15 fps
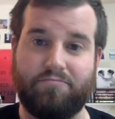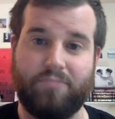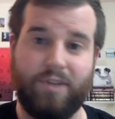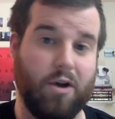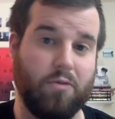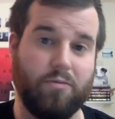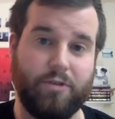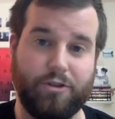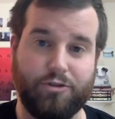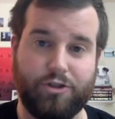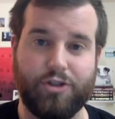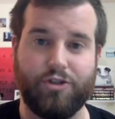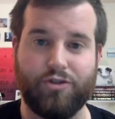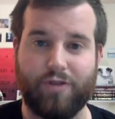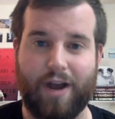you know, you
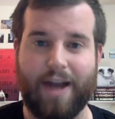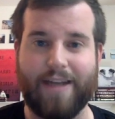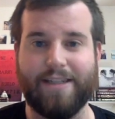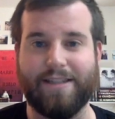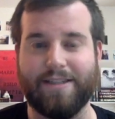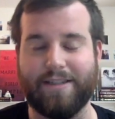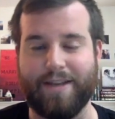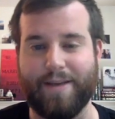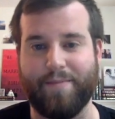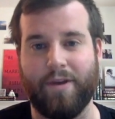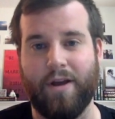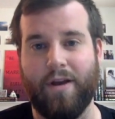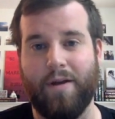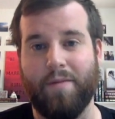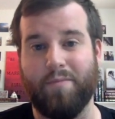should try to sleep
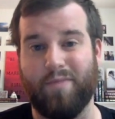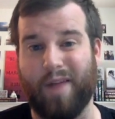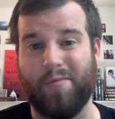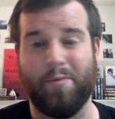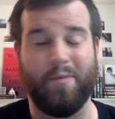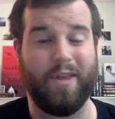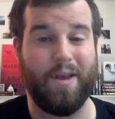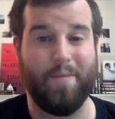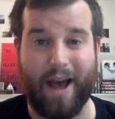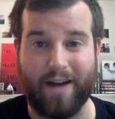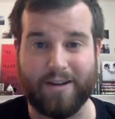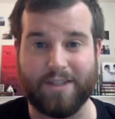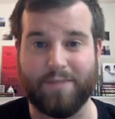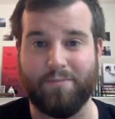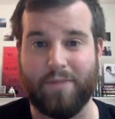probably
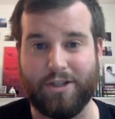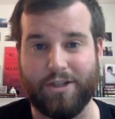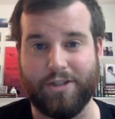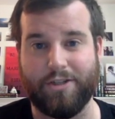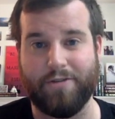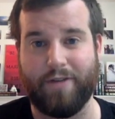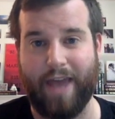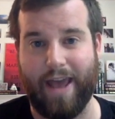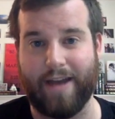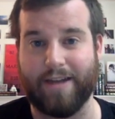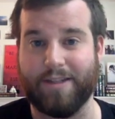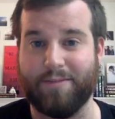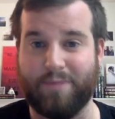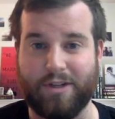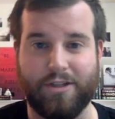about as much as you can,
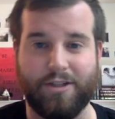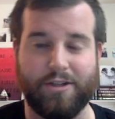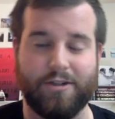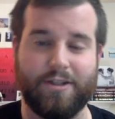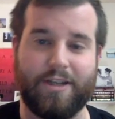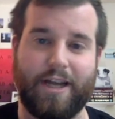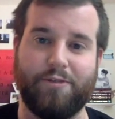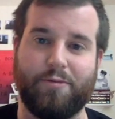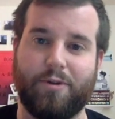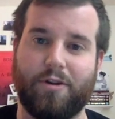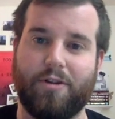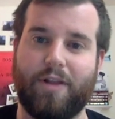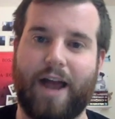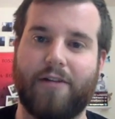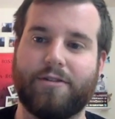as much as your
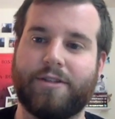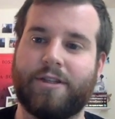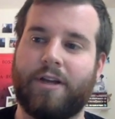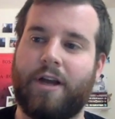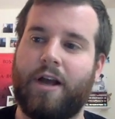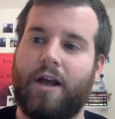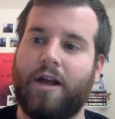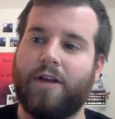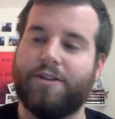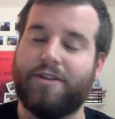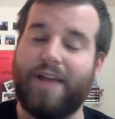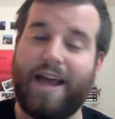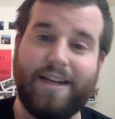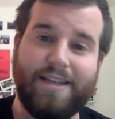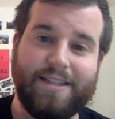schedule allows.
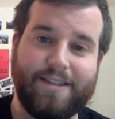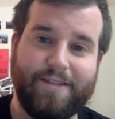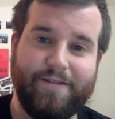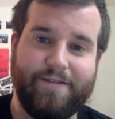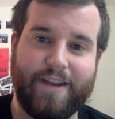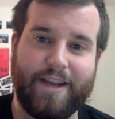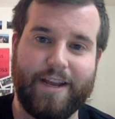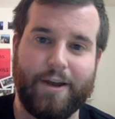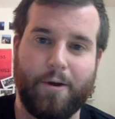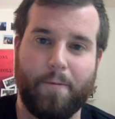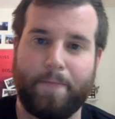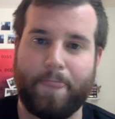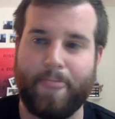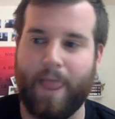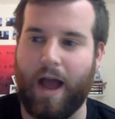So that is the
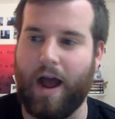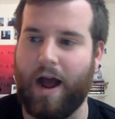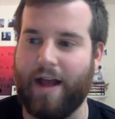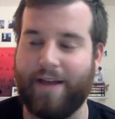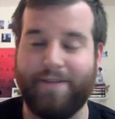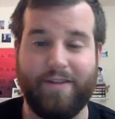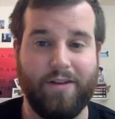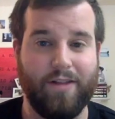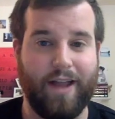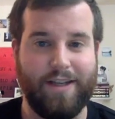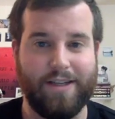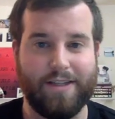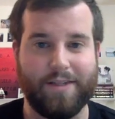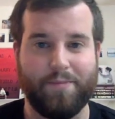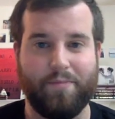video. If you
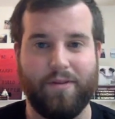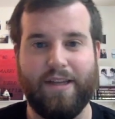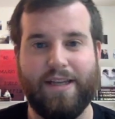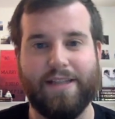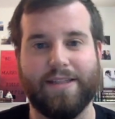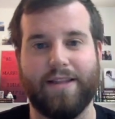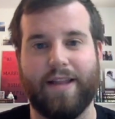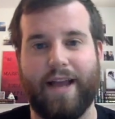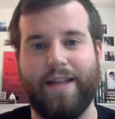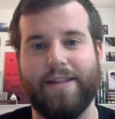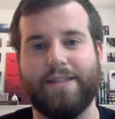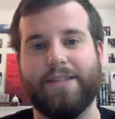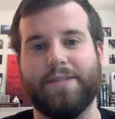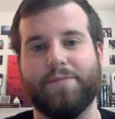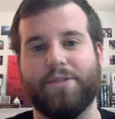liked it, please like
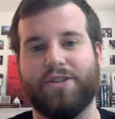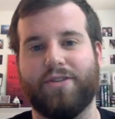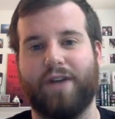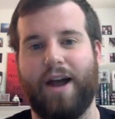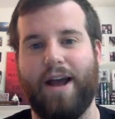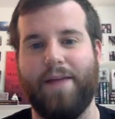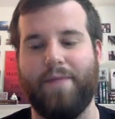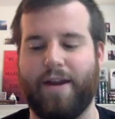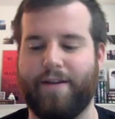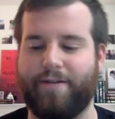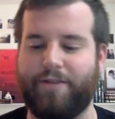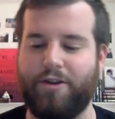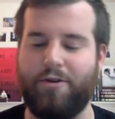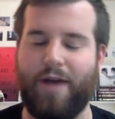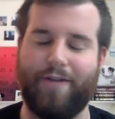and subscribe. And
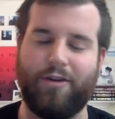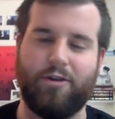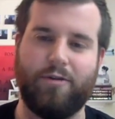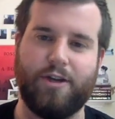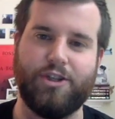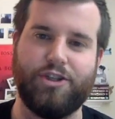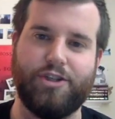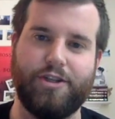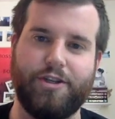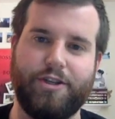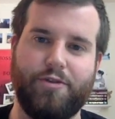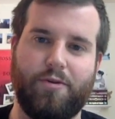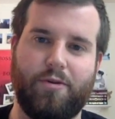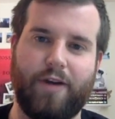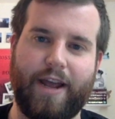if you have a question
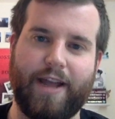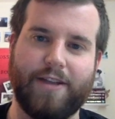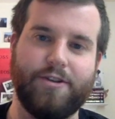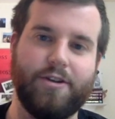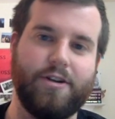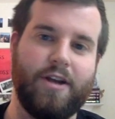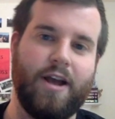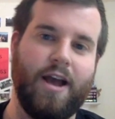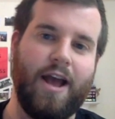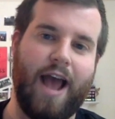you want answered,